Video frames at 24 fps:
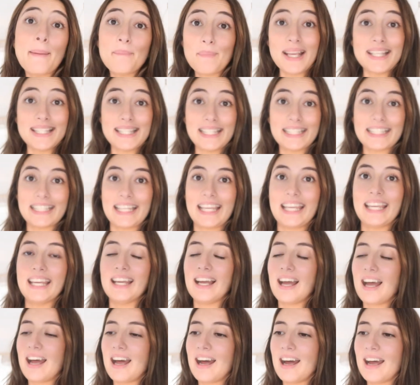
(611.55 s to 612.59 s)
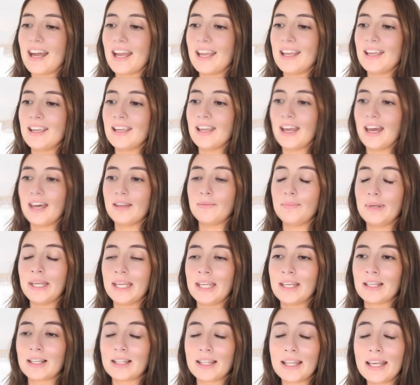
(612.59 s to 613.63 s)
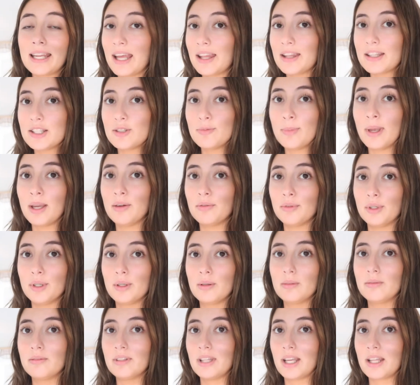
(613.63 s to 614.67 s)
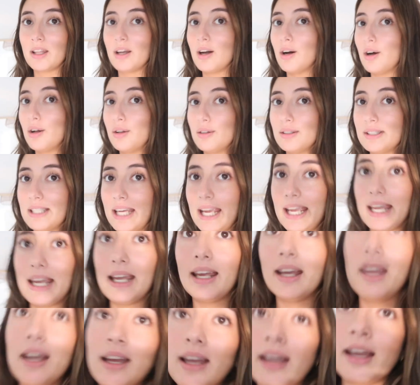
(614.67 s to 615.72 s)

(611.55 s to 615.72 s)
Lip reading: Basically, I had been cleaning up the spare room for like the whole day,